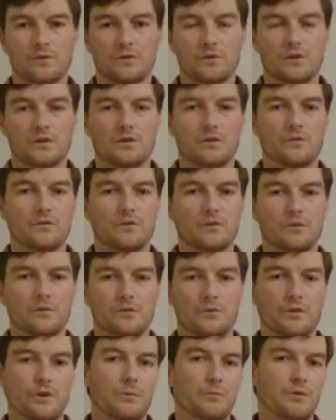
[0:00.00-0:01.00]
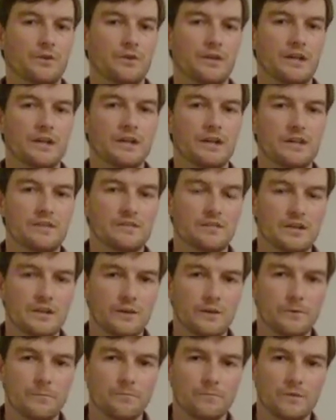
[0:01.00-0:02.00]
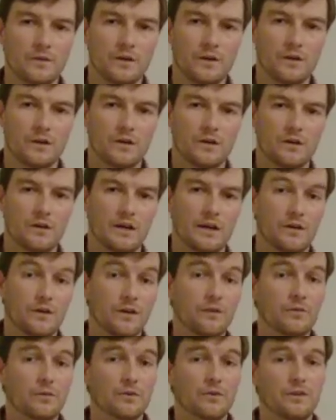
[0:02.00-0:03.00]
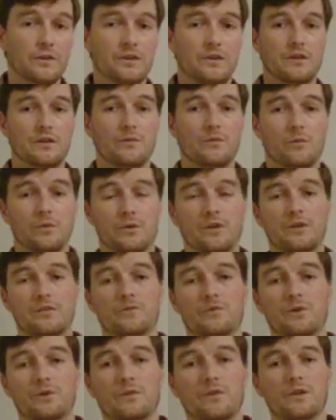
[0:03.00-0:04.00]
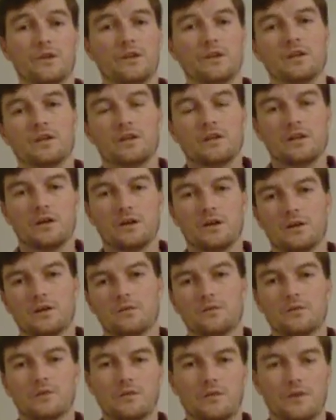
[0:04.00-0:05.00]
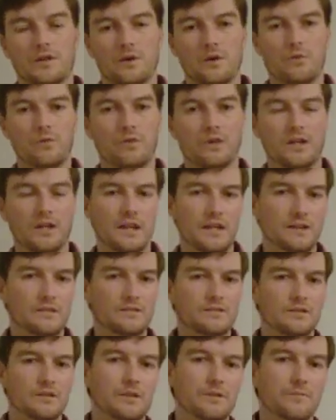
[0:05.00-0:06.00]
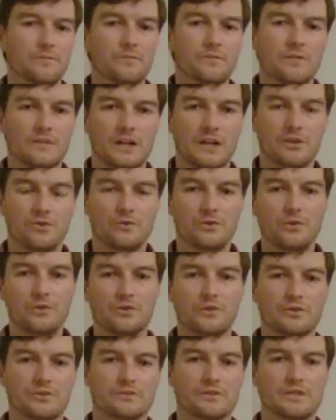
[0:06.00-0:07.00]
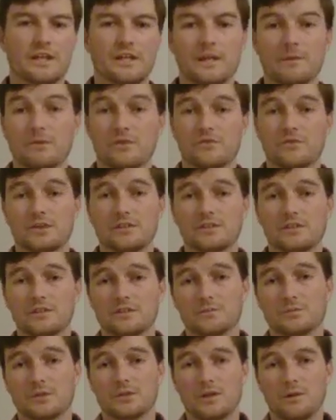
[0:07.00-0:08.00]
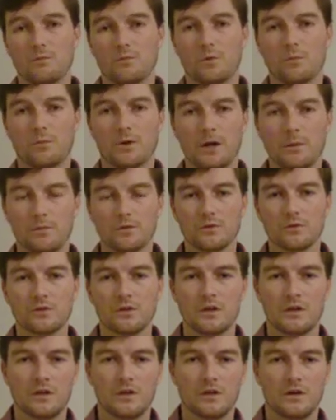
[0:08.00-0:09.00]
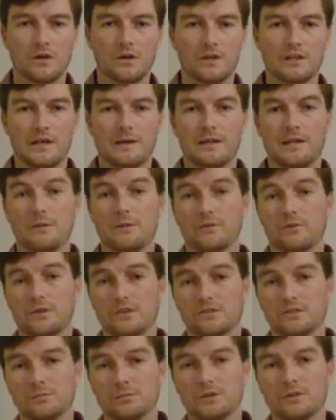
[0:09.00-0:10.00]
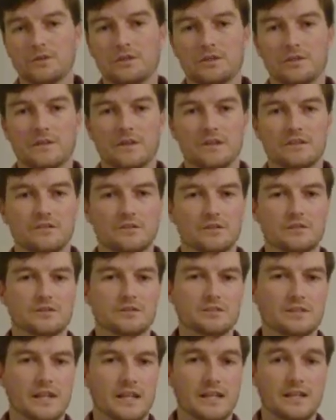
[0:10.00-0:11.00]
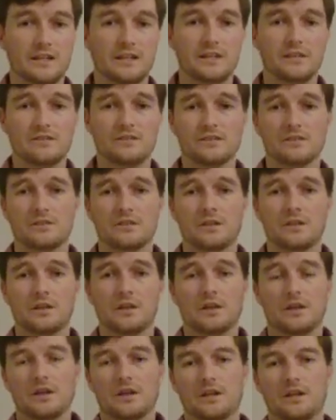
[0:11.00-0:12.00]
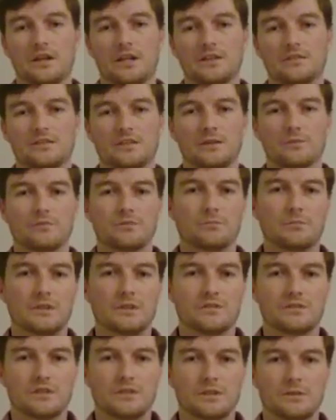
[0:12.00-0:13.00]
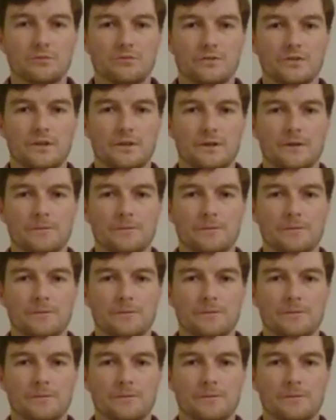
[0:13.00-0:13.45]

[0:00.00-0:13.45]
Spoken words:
a number of decades now. However, we did feel that over the last few years, dynamic stretching has become more popular. Dynamic flexibility, things such as high knees and A skips and B skips,